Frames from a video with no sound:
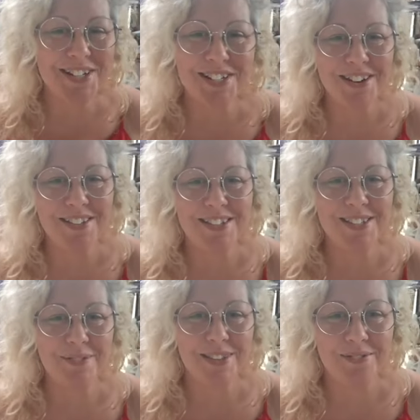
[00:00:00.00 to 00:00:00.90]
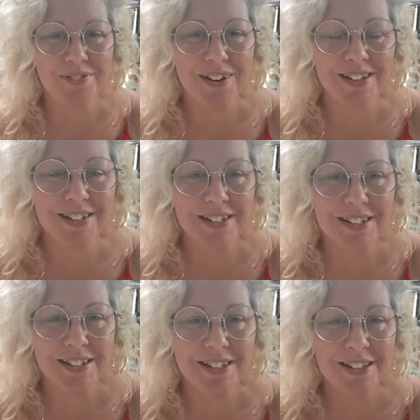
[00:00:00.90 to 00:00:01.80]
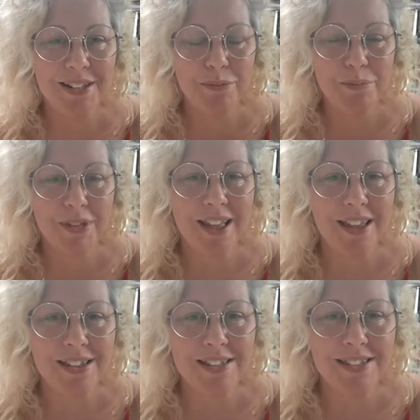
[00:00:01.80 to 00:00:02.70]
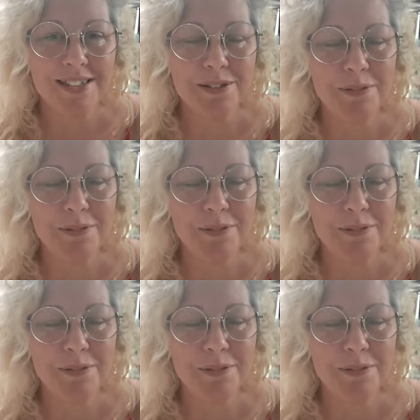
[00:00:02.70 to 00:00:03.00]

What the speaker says: share this with you, friend, because